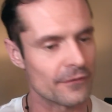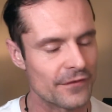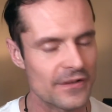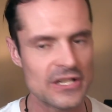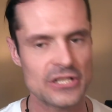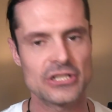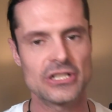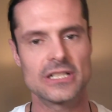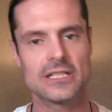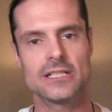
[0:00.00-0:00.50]

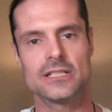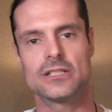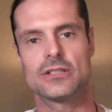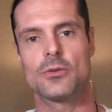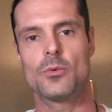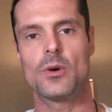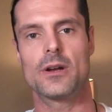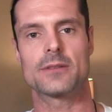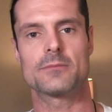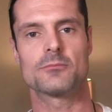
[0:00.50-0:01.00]
vision,
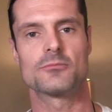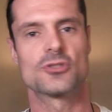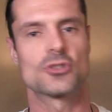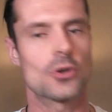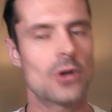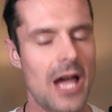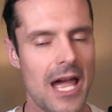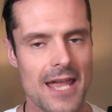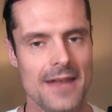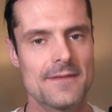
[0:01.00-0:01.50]
to what
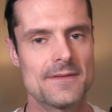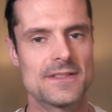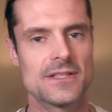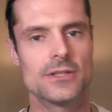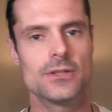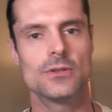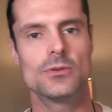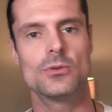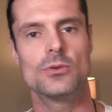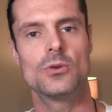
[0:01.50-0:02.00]
drives
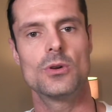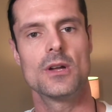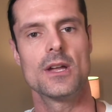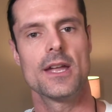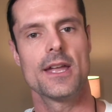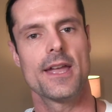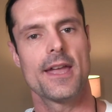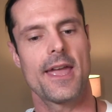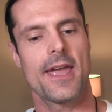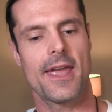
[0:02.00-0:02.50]
you,
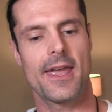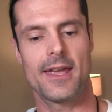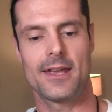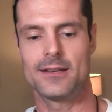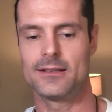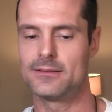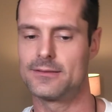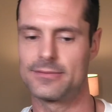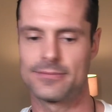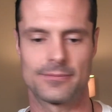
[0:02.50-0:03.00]

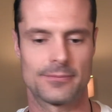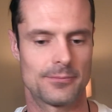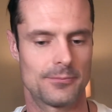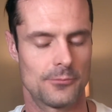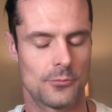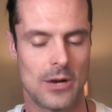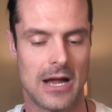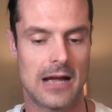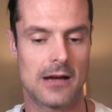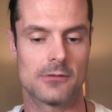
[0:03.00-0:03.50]
and
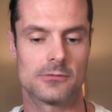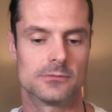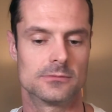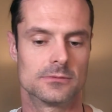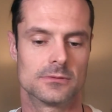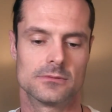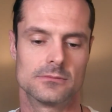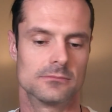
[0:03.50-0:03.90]
wow,